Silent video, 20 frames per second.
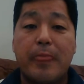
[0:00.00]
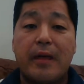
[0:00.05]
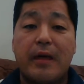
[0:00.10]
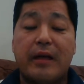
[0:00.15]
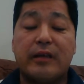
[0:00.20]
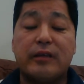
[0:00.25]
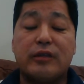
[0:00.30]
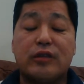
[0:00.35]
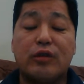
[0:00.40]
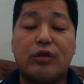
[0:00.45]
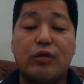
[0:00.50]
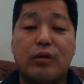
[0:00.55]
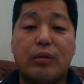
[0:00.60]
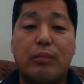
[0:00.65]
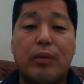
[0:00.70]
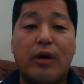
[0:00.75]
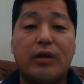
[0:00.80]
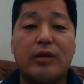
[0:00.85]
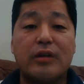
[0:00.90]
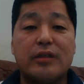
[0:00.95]
And so the
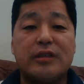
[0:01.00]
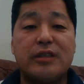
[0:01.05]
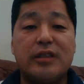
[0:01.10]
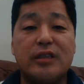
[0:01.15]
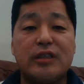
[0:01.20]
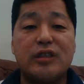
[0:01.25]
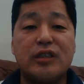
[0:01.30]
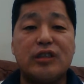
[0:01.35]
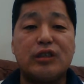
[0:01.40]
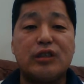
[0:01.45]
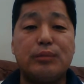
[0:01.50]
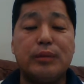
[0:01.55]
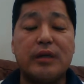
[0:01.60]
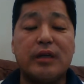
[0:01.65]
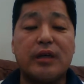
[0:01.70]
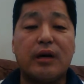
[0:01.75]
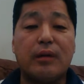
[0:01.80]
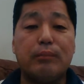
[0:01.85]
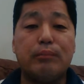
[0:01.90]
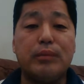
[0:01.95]
politicians
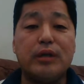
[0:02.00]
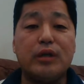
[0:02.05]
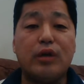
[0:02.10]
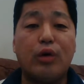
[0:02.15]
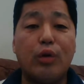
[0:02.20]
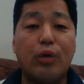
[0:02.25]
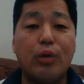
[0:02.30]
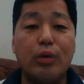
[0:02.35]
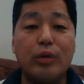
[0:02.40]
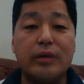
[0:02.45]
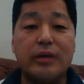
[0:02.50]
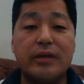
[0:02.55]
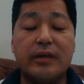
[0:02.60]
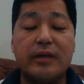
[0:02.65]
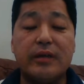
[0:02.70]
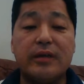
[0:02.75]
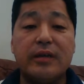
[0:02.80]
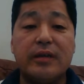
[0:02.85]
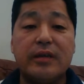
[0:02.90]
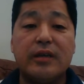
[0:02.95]
become
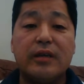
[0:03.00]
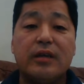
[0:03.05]
beholden